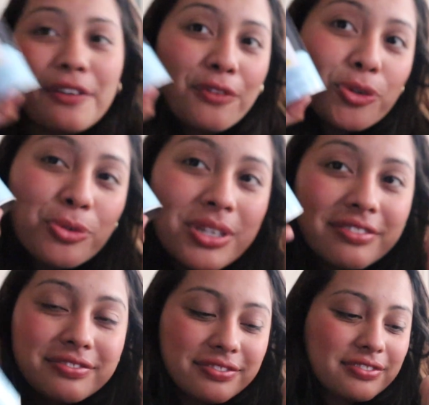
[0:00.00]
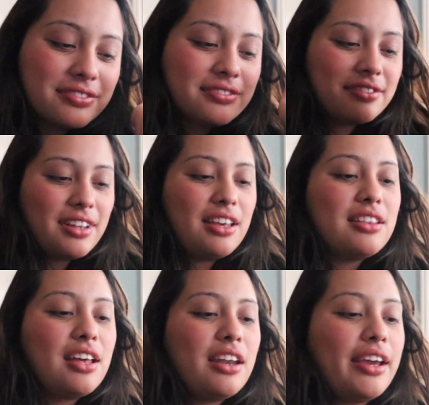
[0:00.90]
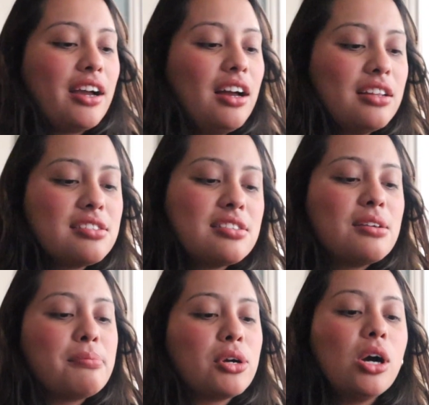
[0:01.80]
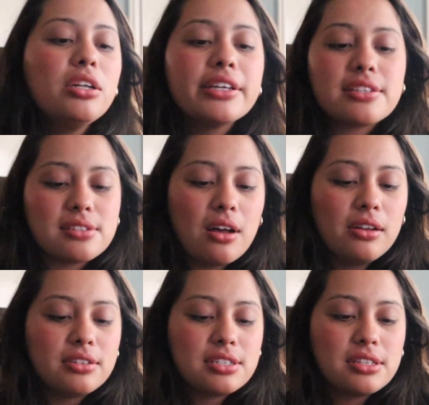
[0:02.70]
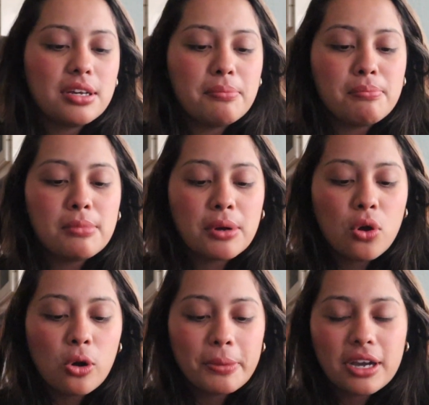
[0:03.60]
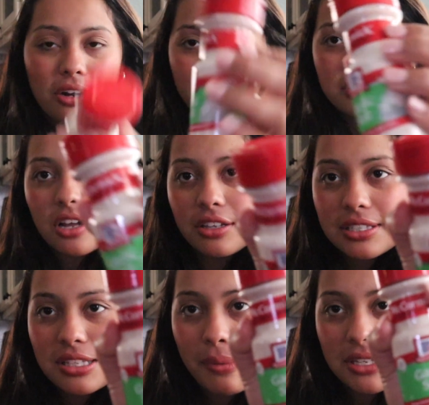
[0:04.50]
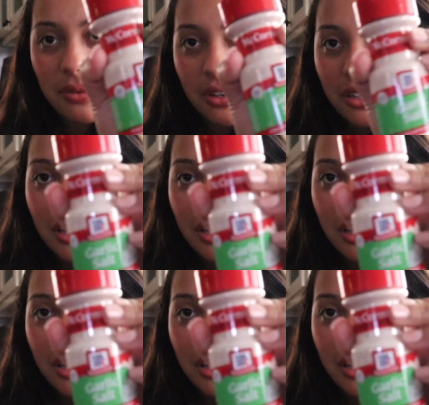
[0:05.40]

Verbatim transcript: food and then I got some garlic salt, the McCormick garlic salt. This is the best one,